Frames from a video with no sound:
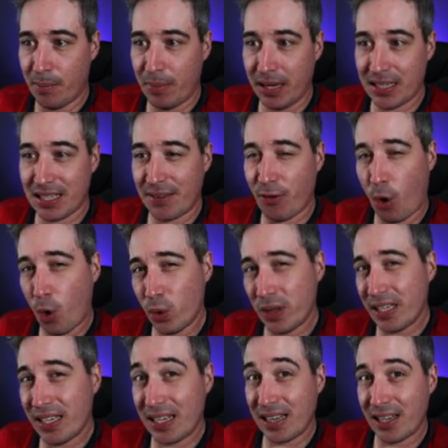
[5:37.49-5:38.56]
because I've
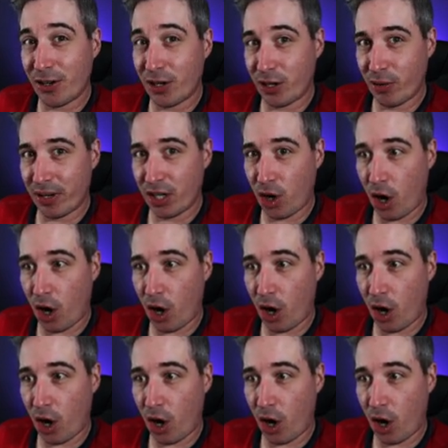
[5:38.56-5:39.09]
only declared a grid